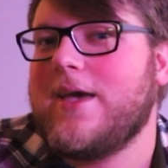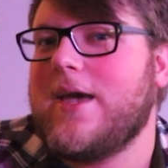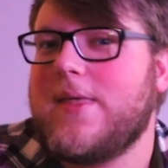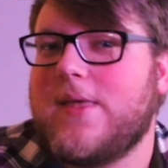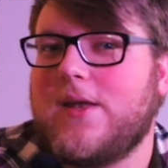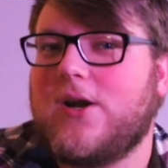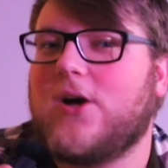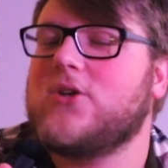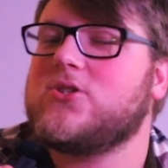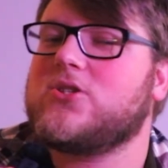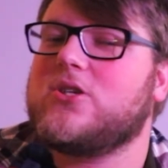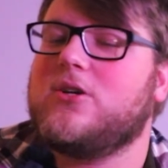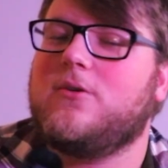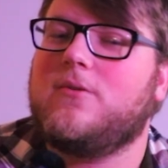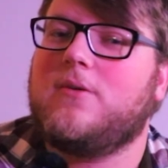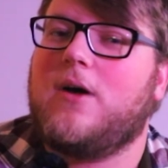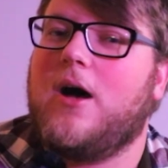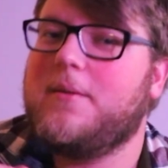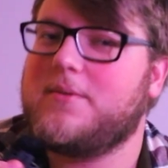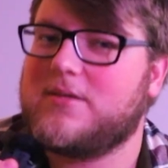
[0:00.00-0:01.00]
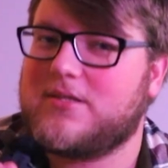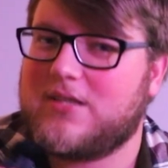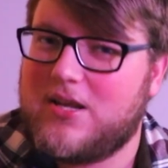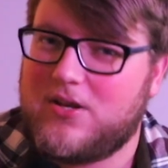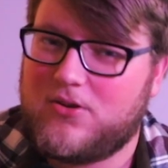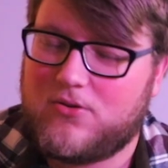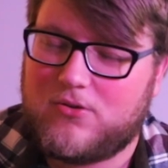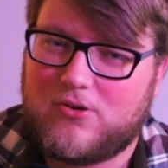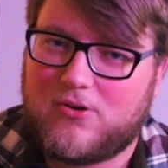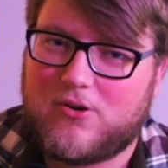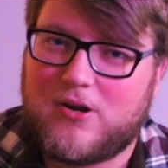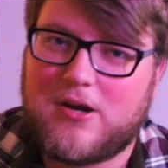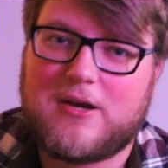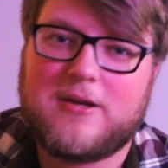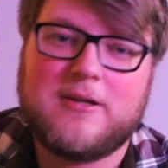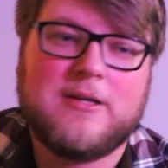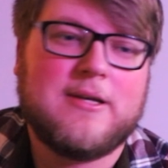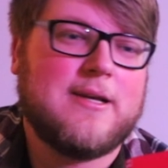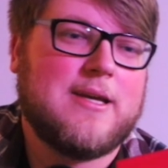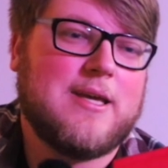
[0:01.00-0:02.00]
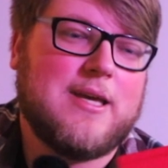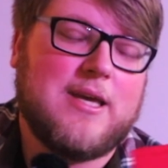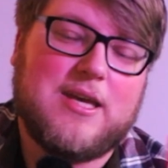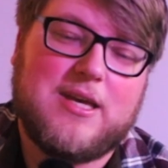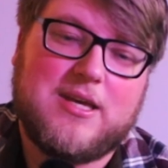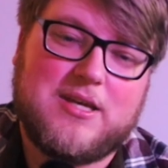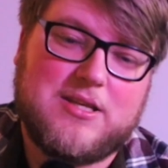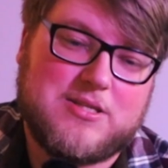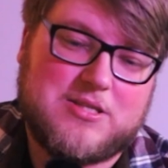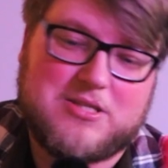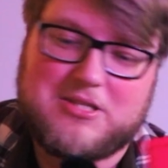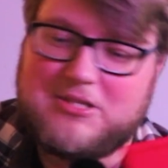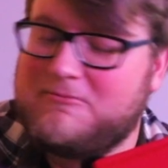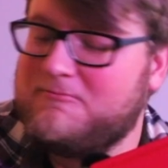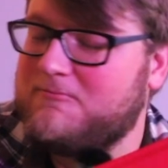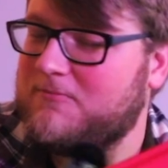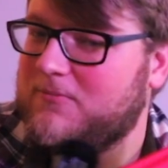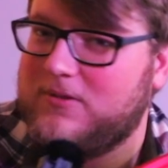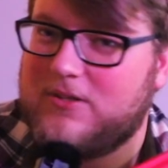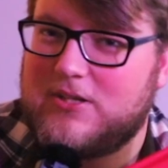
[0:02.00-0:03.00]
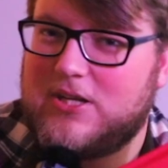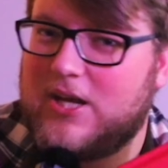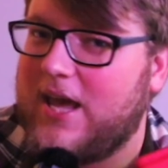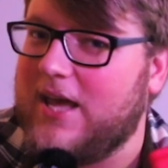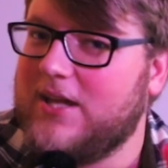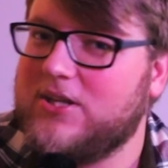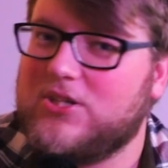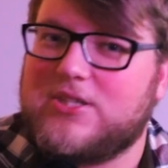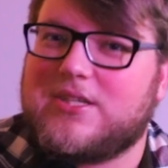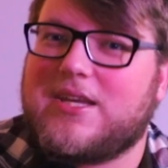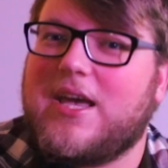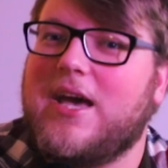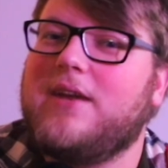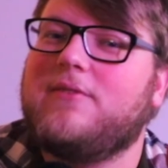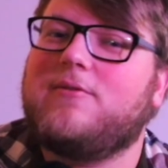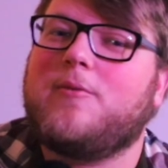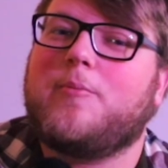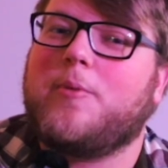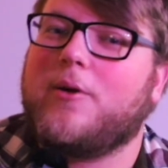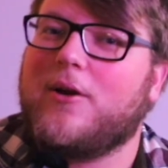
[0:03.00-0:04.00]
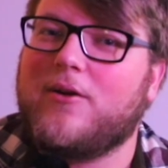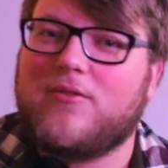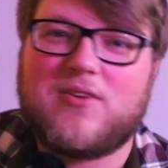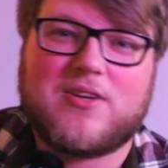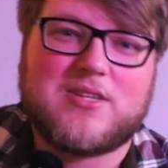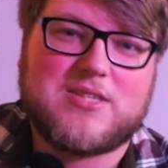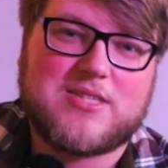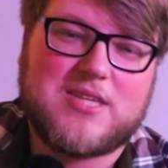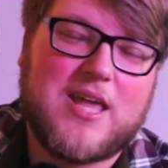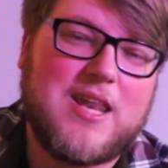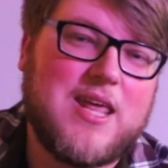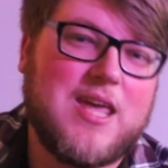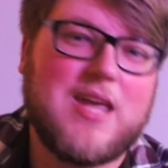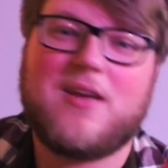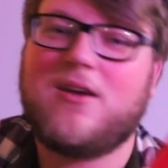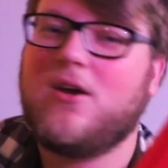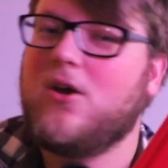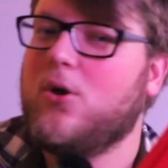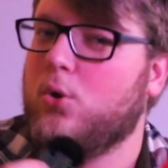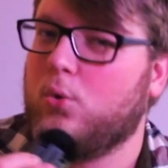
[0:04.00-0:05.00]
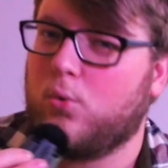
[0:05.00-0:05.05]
And then also upstate New York is, again, just kind of a perfect setting,